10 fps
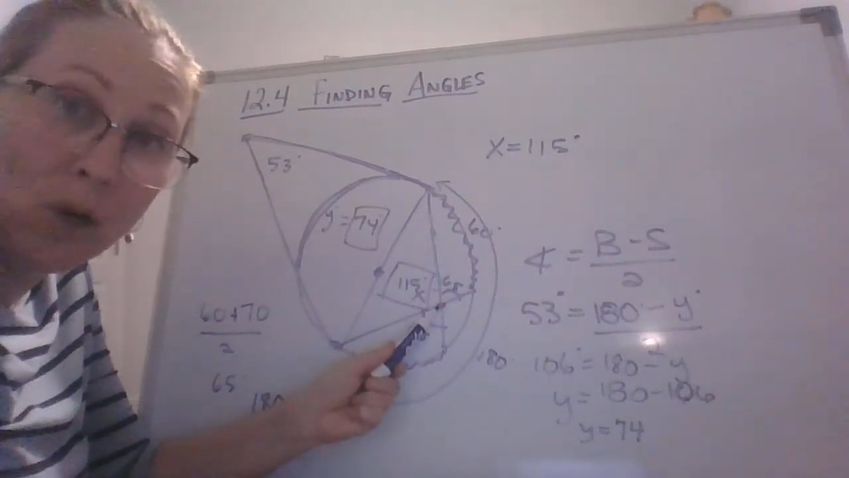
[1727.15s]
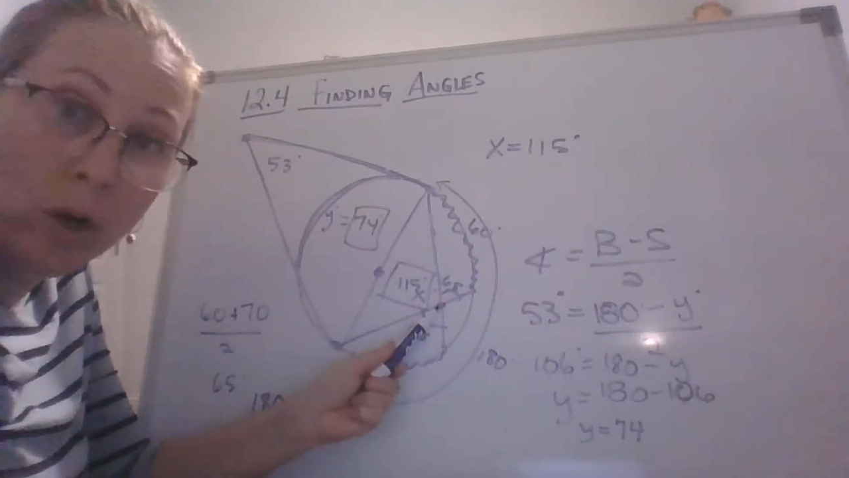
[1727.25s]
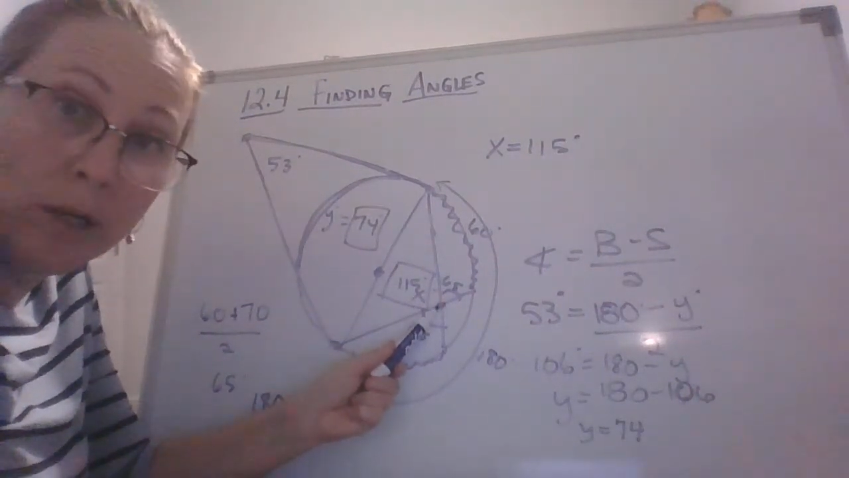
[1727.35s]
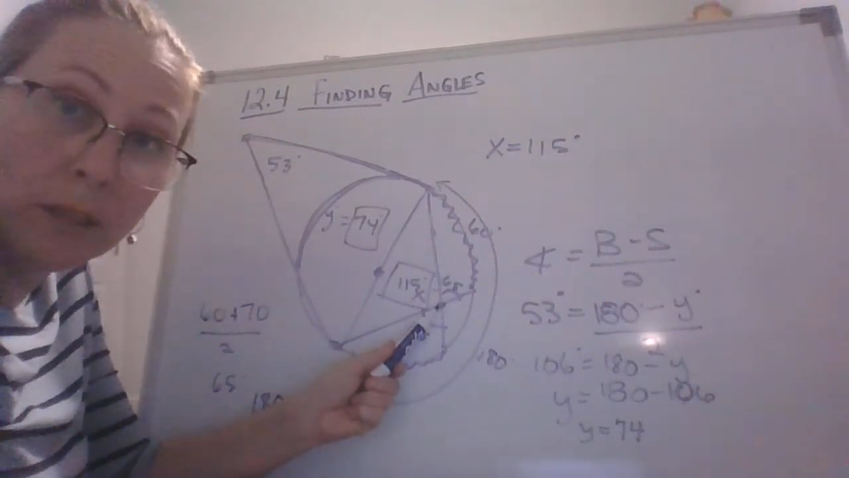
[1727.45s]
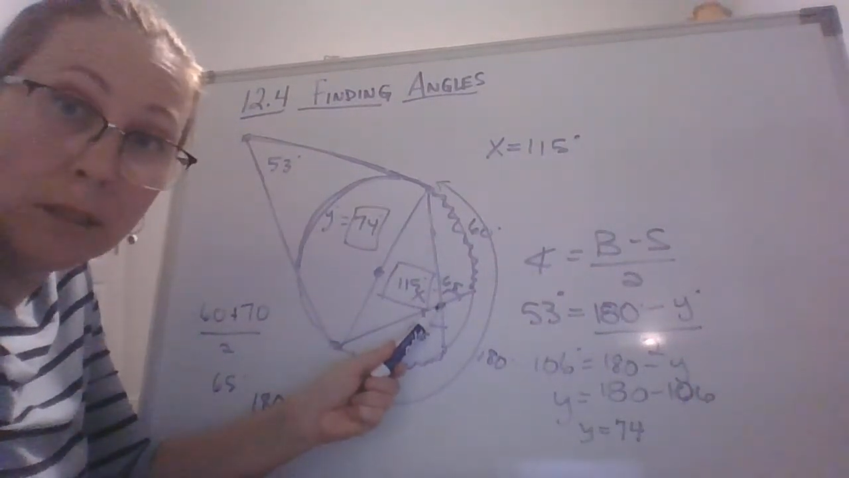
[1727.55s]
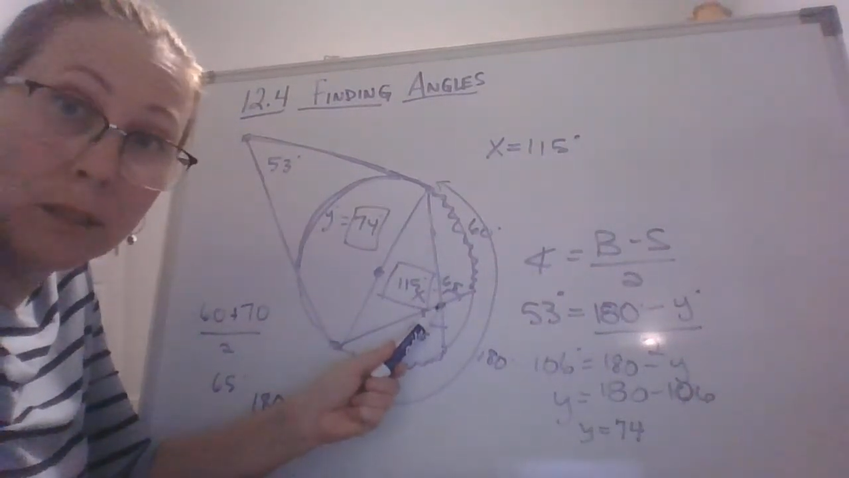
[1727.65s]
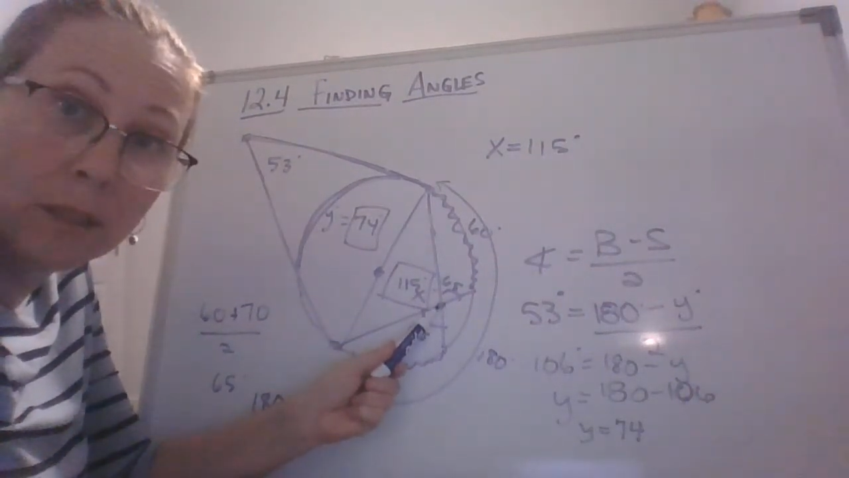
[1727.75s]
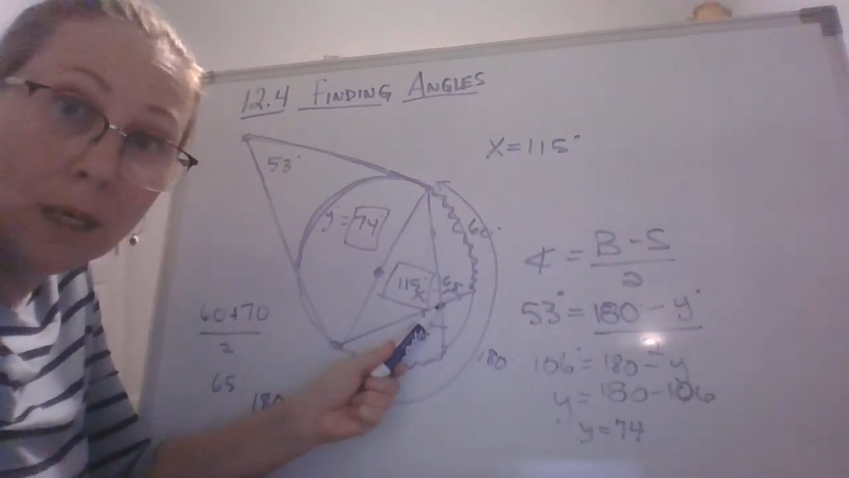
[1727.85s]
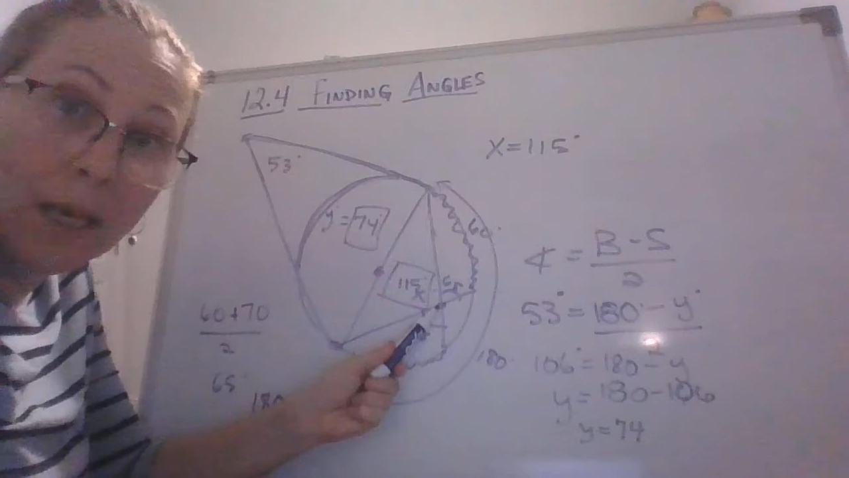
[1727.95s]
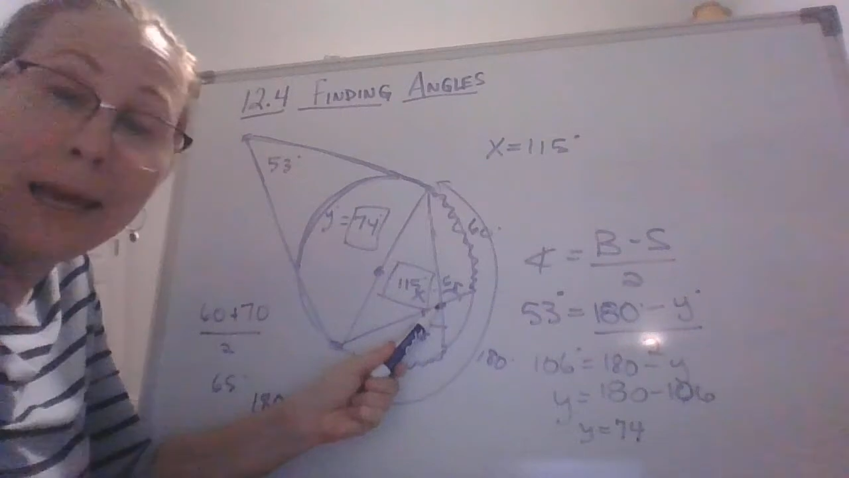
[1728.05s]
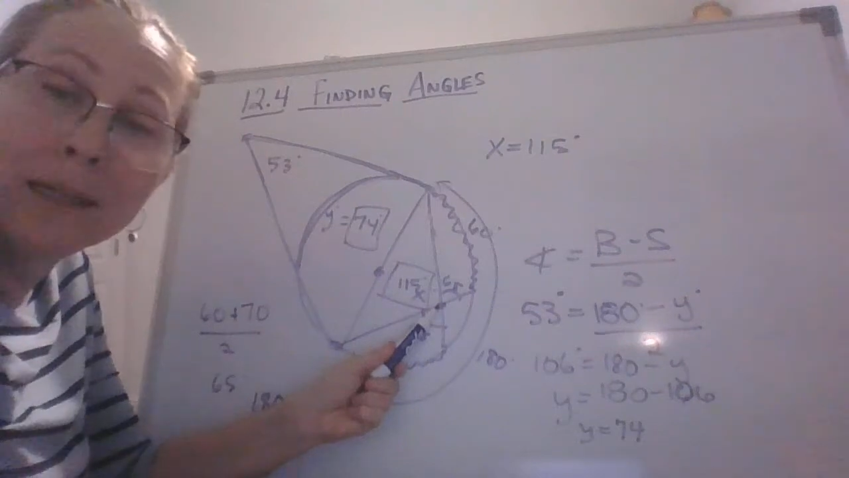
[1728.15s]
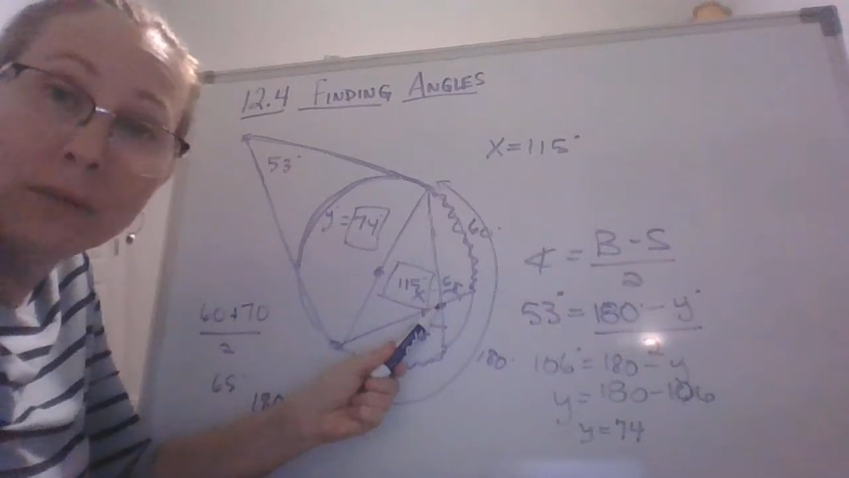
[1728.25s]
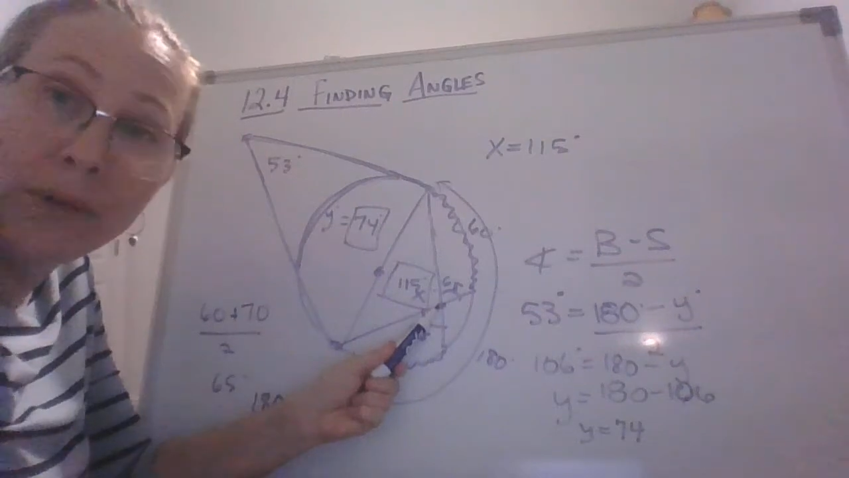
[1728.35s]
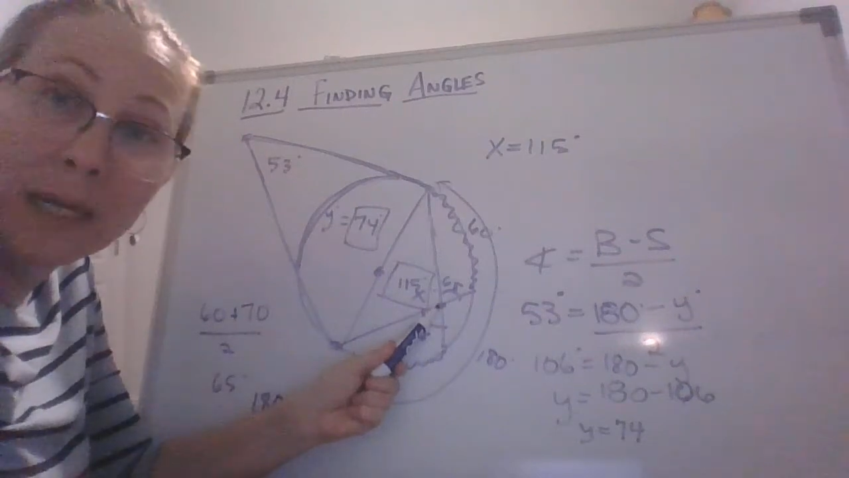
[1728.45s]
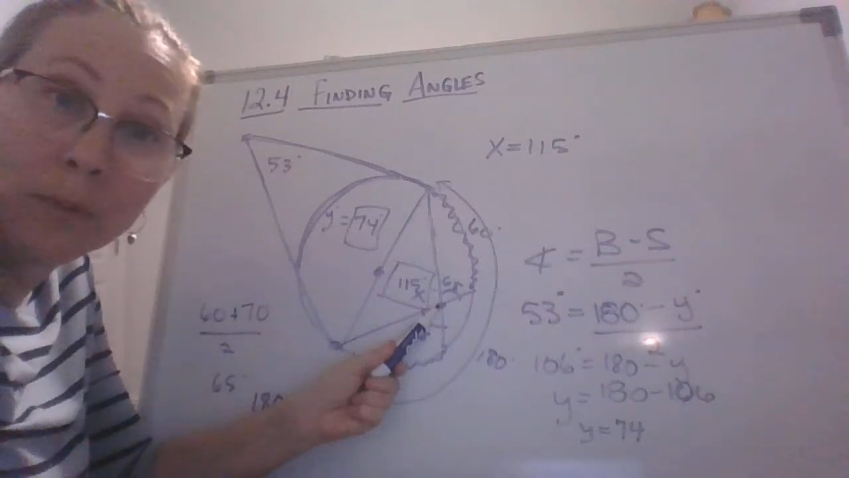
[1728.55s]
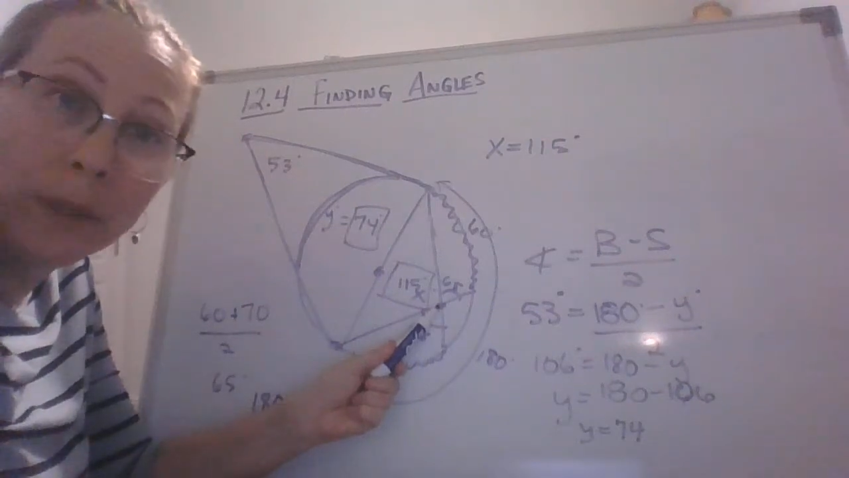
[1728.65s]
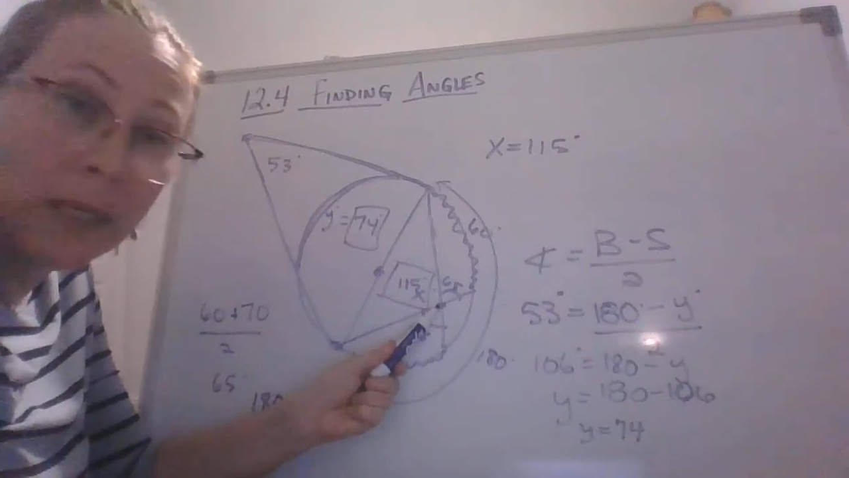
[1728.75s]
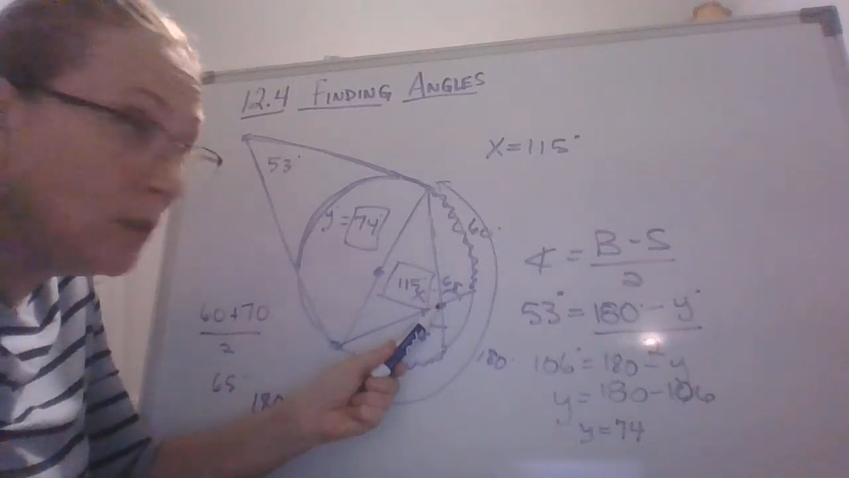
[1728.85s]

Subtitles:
arcs and dividing by